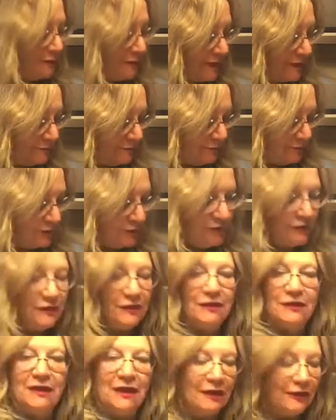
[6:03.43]
peppers
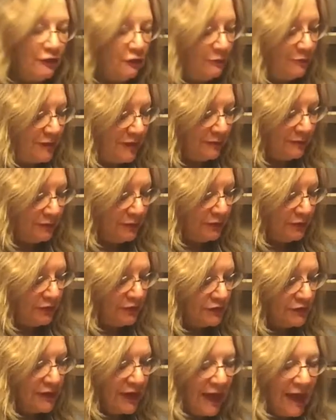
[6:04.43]
and yellow
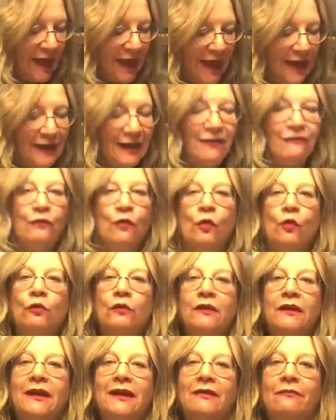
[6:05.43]
peppers, and I've
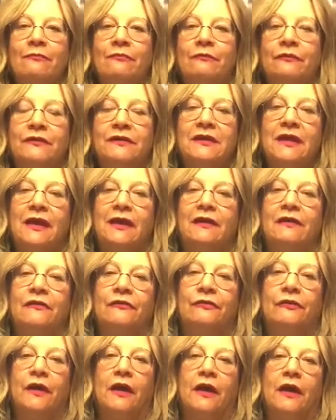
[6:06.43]
only done
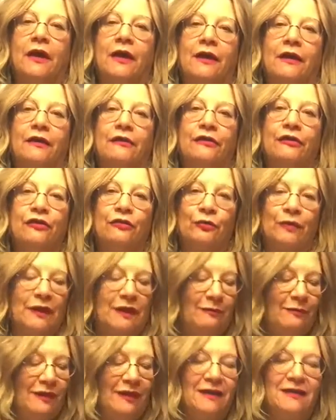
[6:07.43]

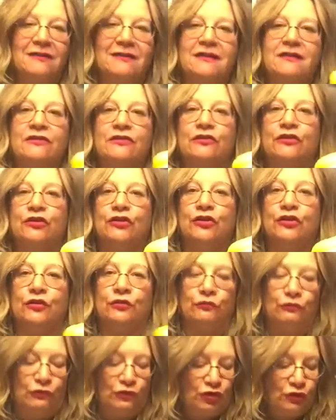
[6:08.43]
3 because these are
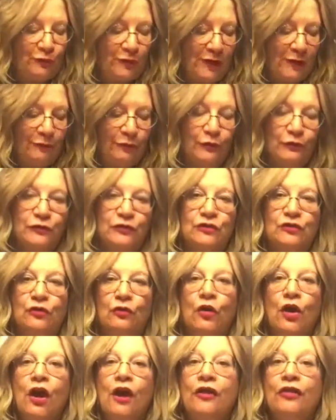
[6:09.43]
huge peppers,
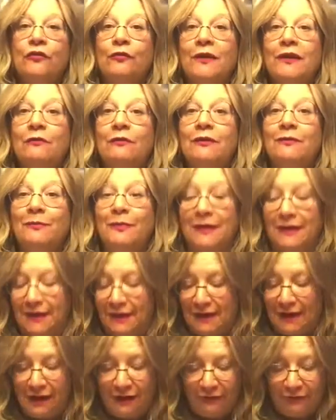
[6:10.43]
so 3 would be
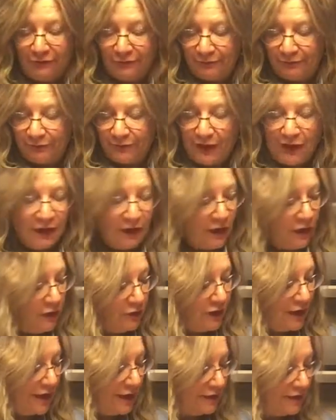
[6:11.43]
enough.
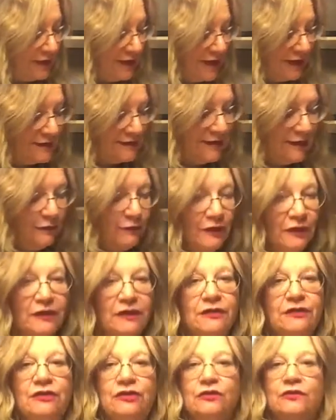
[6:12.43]
Okay, the next thing we're
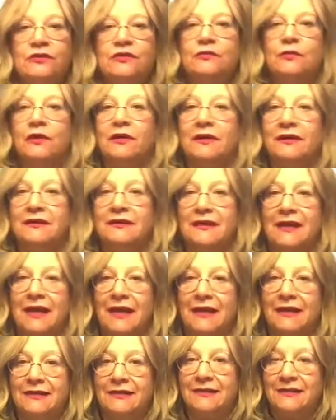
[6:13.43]
gonna do is we're gonna
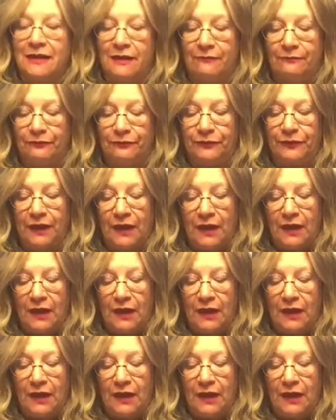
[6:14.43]
take some